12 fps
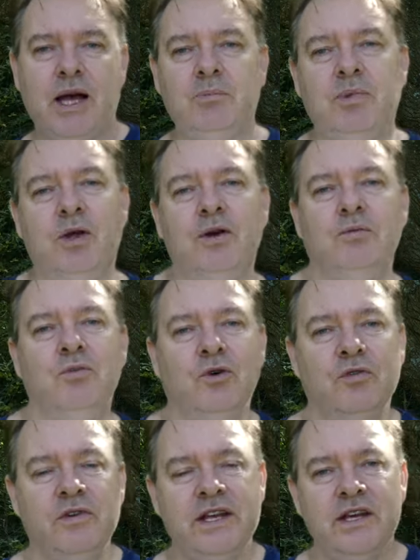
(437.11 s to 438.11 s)
upload
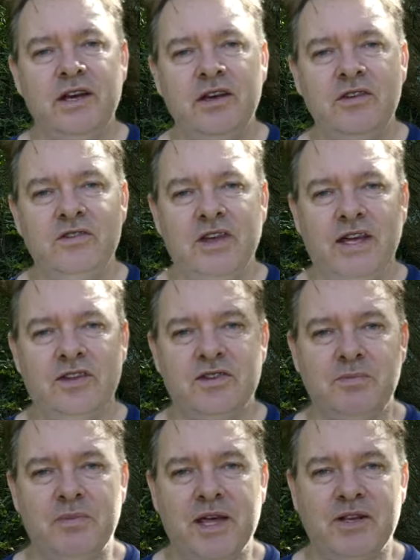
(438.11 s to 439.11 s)
more videos and
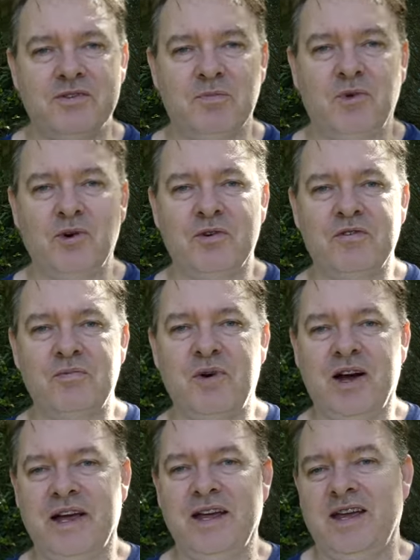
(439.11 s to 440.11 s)
spend more of
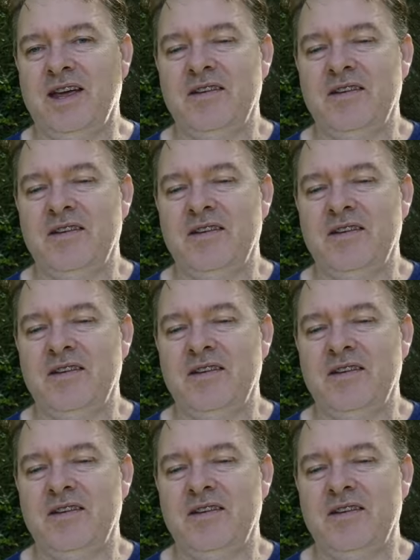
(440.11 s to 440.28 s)
my